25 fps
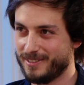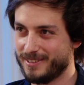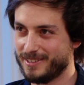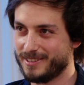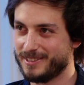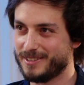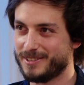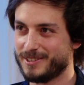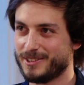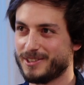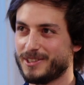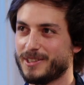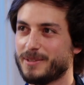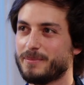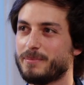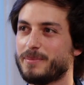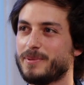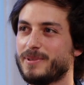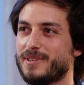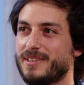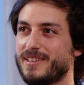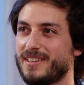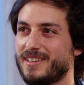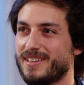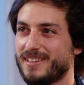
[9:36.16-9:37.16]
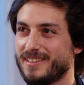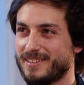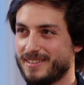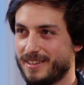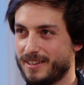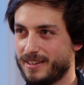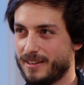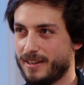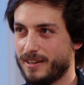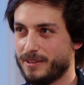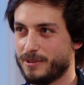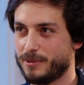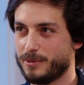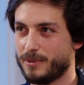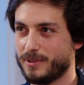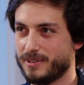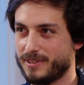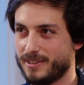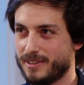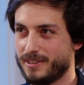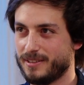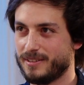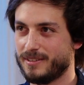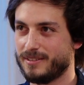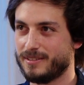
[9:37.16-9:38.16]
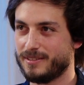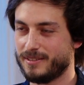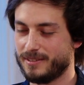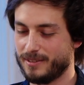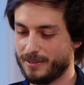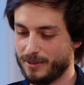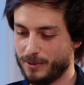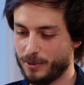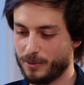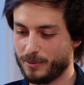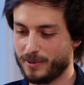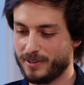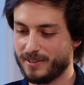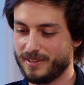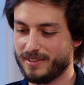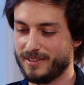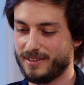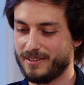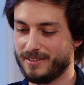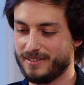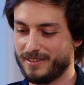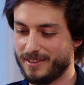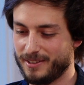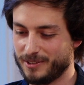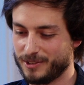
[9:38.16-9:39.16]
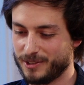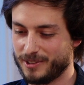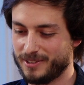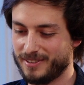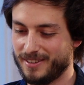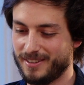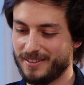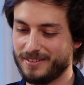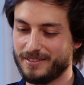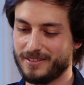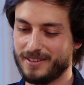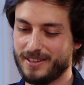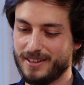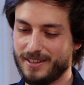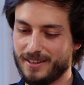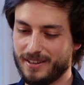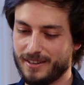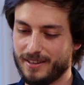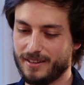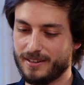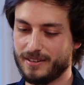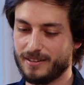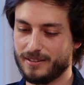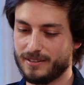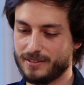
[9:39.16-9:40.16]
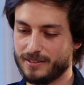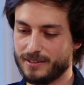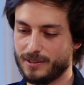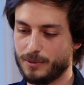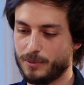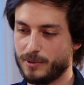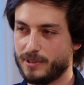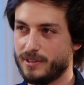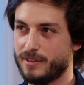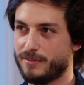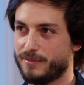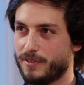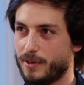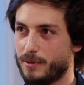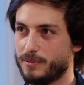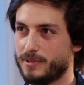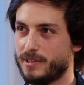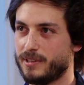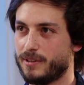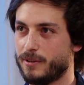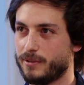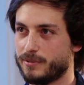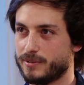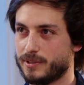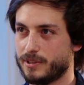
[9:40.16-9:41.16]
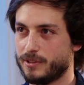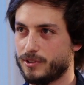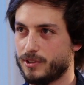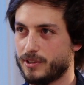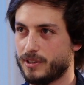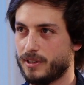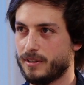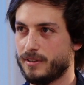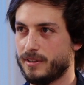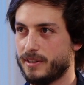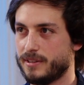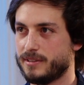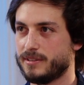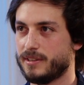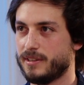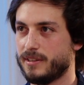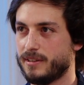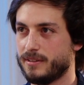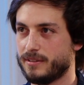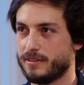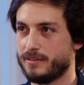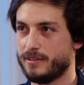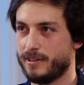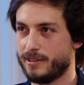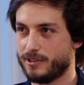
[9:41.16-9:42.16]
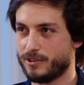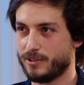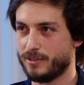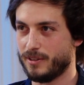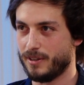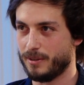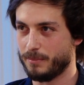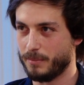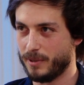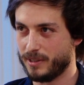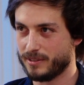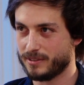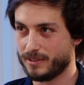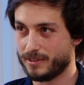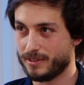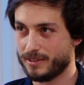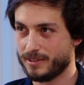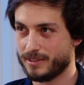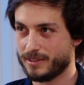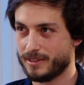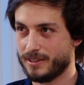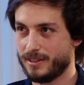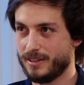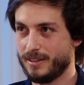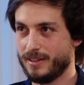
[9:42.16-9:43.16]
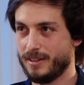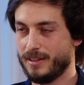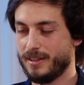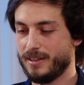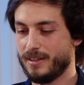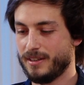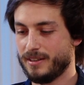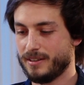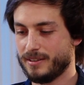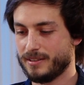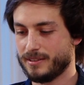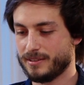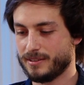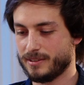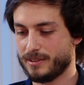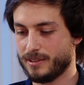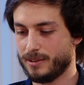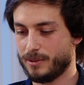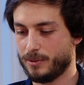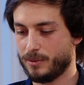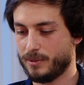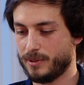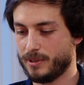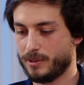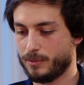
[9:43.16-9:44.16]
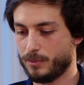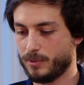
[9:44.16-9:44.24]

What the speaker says: leadership that had to attend local and national, and with the founding of SURGICON, let's say international matters. So it